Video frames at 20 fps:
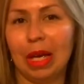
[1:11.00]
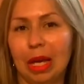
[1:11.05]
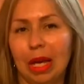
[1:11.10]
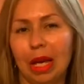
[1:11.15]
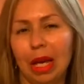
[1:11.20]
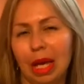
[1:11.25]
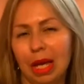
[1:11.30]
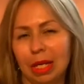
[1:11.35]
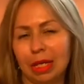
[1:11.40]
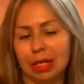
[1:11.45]

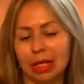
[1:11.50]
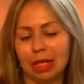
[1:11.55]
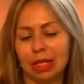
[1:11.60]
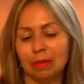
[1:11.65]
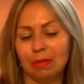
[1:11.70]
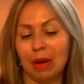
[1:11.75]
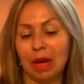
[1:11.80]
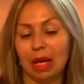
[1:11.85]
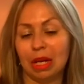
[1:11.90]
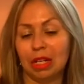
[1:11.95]
And his
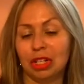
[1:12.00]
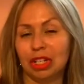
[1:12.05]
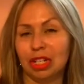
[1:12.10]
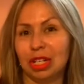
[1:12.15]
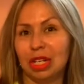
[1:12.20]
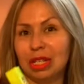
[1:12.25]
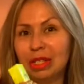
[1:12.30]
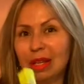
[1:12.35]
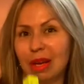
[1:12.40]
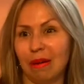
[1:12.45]
packaging
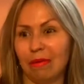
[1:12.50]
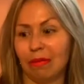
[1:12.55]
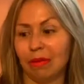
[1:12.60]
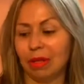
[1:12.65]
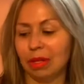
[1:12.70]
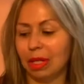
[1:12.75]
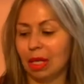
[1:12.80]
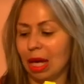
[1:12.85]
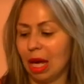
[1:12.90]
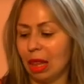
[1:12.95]
is
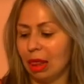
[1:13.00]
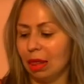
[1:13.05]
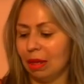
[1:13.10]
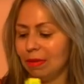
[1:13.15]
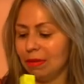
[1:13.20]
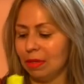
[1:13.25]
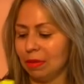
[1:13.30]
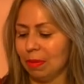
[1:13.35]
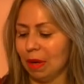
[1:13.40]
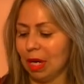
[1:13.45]
everything. I love
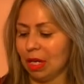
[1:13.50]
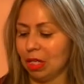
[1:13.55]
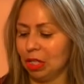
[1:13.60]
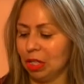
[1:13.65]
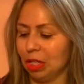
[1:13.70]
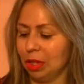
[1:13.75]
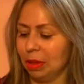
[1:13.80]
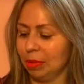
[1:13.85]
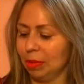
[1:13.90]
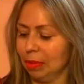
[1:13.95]
his
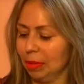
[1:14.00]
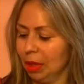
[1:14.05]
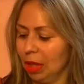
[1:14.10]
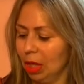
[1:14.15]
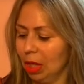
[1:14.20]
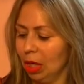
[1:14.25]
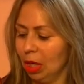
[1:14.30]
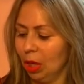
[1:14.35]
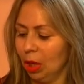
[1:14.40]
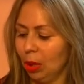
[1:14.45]
packaging.
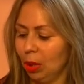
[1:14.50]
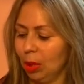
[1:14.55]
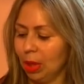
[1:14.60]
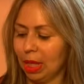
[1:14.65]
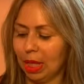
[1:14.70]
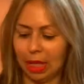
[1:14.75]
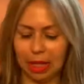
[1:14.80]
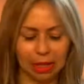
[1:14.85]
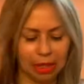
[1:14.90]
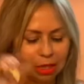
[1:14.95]

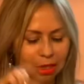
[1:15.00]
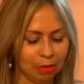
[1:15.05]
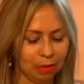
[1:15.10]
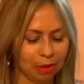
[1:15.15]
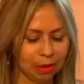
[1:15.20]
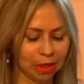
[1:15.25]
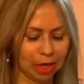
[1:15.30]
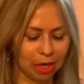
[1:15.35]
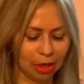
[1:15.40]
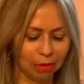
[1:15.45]
Okay, let's put
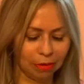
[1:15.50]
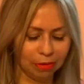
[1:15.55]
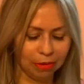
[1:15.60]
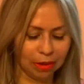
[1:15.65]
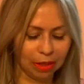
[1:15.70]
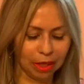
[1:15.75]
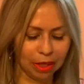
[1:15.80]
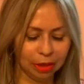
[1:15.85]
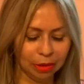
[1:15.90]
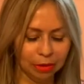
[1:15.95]
that over
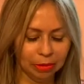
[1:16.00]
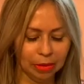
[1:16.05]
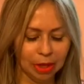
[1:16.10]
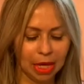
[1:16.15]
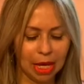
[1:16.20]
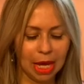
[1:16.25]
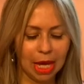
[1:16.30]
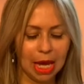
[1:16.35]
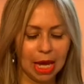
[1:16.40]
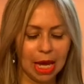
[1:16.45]
there.
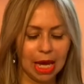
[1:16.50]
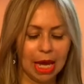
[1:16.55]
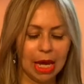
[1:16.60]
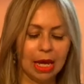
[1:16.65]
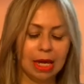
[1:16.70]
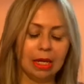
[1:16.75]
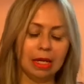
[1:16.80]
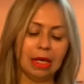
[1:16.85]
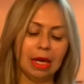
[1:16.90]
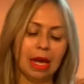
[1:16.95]

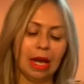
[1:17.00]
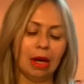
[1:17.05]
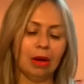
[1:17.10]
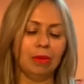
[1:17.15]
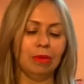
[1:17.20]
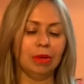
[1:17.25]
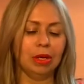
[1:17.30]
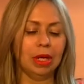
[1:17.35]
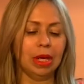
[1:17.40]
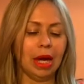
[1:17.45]
And now
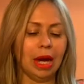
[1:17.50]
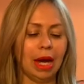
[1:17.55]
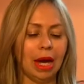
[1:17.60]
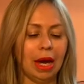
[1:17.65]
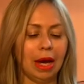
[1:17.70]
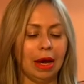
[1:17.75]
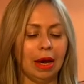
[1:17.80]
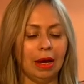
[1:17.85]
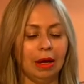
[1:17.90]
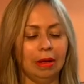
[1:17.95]
we
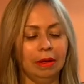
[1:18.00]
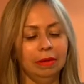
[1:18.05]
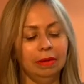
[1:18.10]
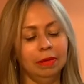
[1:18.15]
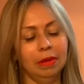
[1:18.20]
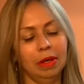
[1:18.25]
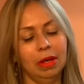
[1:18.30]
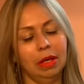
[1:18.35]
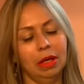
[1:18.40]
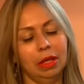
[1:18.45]
have,
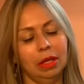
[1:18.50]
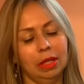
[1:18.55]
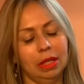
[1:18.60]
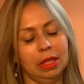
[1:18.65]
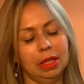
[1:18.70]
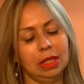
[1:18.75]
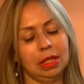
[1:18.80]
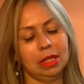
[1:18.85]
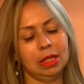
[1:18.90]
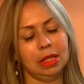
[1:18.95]

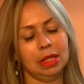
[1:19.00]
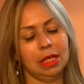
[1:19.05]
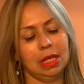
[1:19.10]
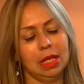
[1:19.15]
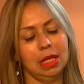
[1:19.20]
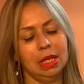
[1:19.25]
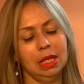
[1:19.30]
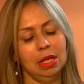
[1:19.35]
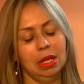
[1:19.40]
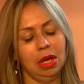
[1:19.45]
let's
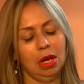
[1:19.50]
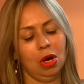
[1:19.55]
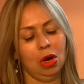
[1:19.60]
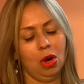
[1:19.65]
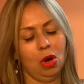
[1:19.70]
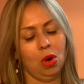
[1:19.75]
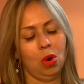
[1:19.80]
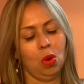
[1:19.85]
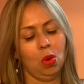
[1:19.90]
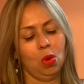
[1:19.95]
see.
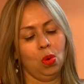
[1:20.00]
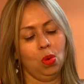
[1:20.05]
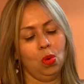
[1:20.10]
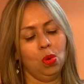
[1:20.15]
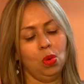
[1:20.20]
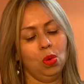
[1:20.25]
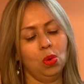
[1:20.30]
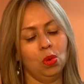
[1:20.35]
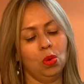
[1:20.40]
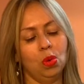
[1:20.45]

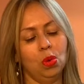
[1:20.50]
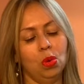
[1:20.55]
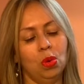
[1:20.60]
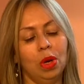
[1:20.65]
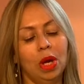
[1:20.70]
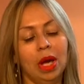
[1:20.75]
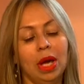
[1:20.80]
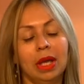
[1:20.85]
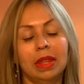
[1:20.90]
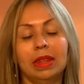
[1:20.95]
Oh,
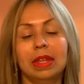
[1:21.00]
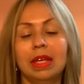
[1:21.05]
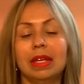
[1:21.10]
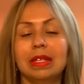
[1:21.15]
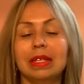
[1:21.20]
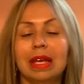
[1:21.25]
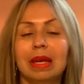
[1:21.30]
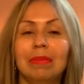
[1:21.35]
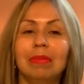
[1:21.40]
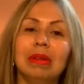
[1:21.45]
this
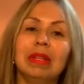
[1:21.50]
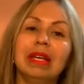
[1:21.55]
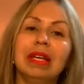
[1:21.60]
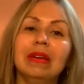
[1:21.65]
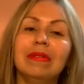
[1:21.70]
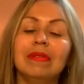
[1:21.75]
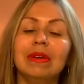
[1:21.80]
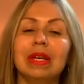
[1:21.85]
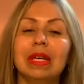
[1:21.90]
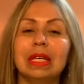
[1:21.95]
I believe
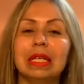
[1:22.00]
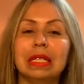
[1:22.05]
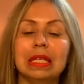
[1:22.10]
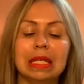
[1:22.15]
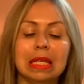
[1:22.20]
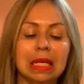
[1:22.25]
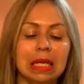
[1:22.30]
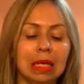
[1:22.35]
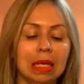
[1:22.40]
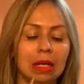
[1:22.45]
is
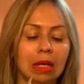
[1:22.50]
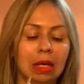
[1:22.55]
the